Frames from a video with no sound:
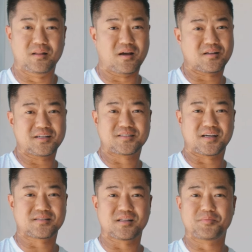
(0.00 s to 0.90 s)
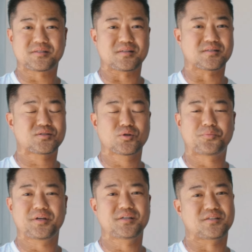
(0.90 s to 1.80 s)
Luckily, Tesla makes it
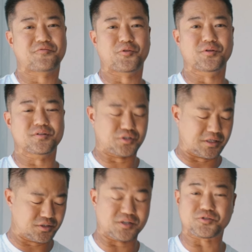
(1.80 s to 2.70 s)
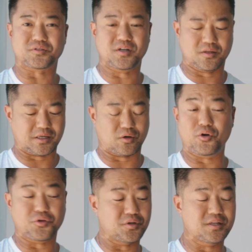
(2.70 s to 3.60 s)
super easy for you to change out your tail light.
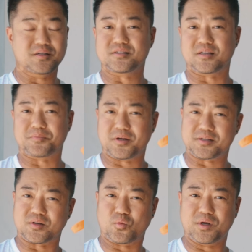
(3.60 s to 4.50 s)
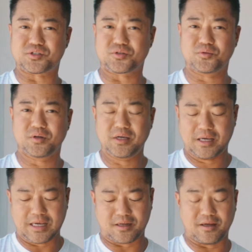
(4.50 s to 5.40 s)
All you need is a plastic wedge tool
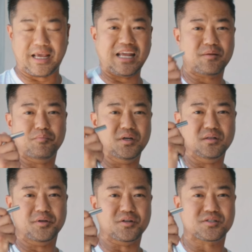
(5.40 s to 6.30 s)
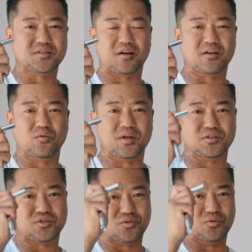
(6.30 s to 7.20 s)
and an 8 millimeter socket
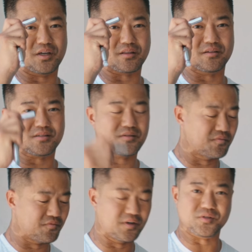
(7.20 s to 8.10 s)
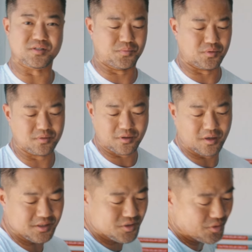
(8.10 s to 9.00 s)
wrench tool like this. Very simple. All
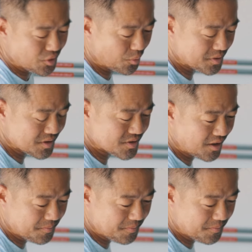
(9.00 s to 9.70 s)
right, let's go ahead and open this